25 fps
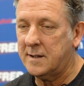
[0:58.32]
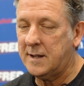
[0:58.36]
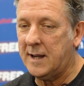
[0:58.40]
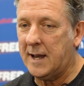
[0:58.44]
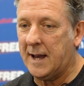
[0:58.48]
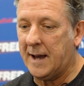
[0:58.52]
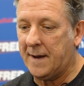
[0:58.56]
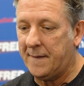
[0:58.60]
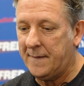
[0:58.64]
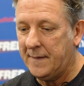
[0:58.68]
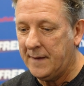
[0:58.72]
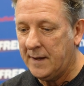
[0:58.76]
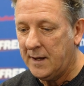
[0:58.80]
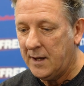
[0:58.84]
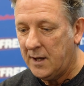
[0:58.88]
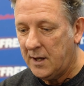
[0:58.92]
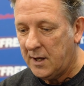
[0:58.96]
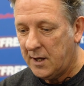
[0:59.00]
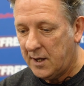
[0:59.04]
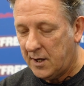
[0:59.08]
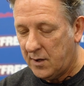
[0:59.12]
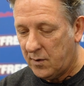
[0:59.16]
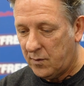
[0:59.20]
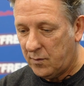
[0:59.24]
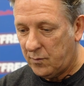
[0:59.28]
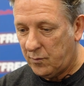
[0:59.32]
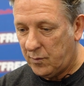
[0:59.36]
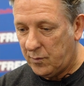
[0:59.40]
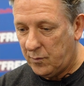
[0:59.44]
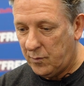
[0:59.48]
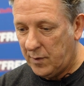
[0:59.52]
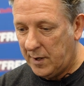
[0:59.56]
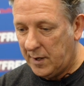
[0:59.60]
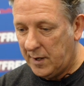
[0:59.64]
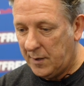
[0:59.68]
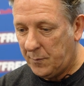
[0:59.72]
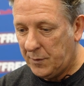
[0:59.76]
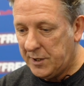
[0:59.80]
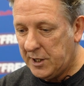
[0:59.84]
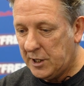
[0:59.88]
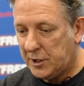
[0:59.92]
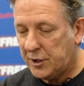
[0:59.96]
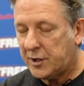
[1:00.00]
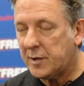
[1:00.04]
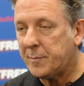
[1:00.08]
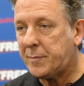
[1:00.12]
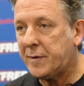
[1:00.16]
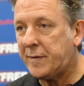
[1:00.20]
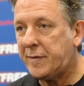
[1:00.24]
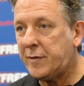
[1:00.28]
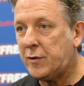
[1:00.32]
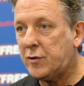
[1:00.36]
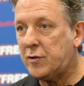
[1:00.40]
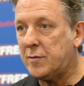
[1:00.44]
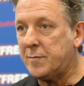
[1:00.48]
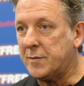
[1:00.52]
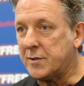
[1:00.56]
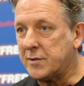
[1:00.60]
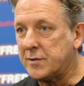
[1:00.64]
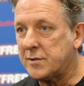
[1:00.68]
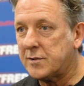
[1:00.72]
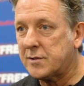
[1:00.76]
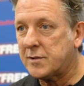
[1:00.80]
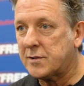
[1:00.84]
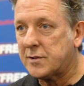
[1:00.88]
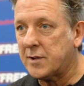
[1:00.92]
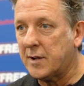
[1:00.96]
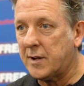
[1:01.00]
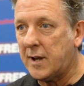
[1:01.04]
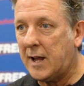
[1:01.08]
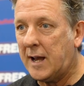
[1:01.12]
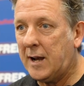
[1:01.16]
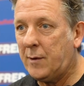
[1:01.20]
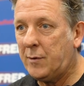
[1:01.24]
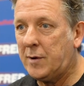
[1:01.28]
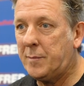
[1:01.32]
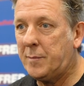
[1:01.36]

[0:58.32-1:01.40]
Yeah. When you look at performance and how